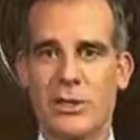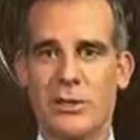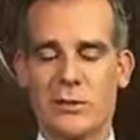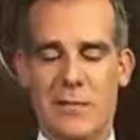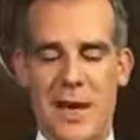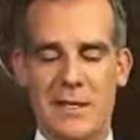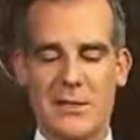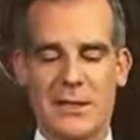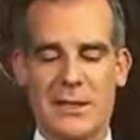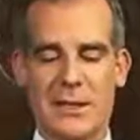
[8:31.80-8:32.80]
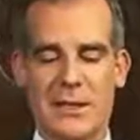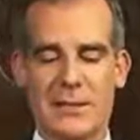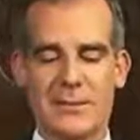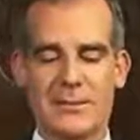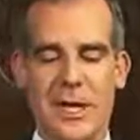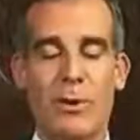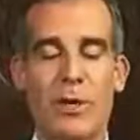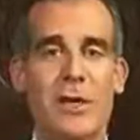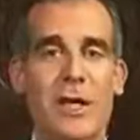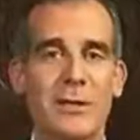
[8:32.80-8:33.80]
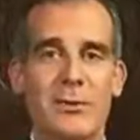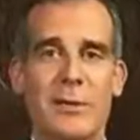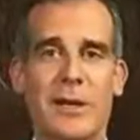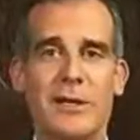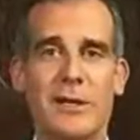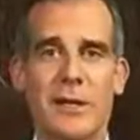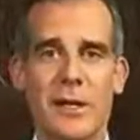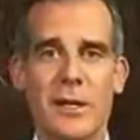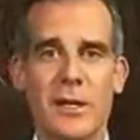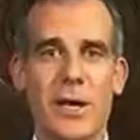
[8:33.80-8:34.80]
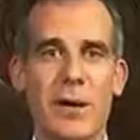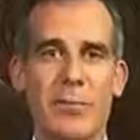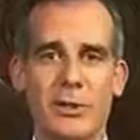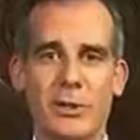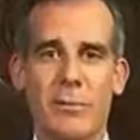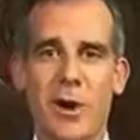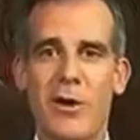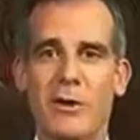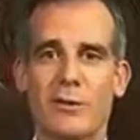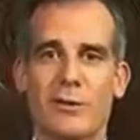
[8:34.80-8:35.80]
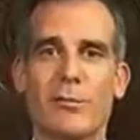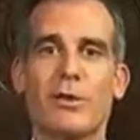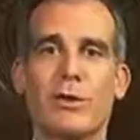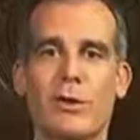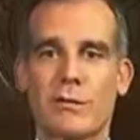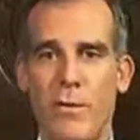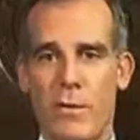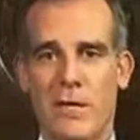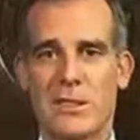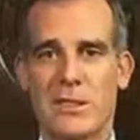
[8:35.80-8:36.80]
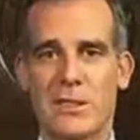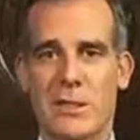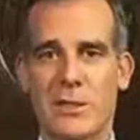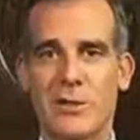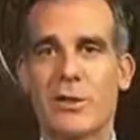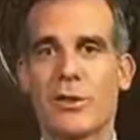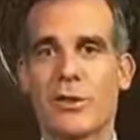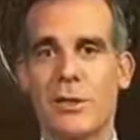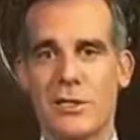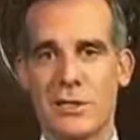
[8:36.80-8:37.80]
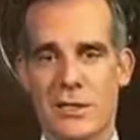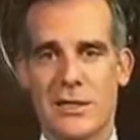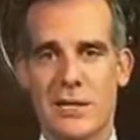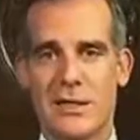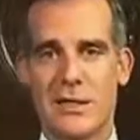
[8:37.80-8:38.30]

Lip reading: capacity. And one last reminder, the number tomorrow goes from 34 testing centers to 36 testing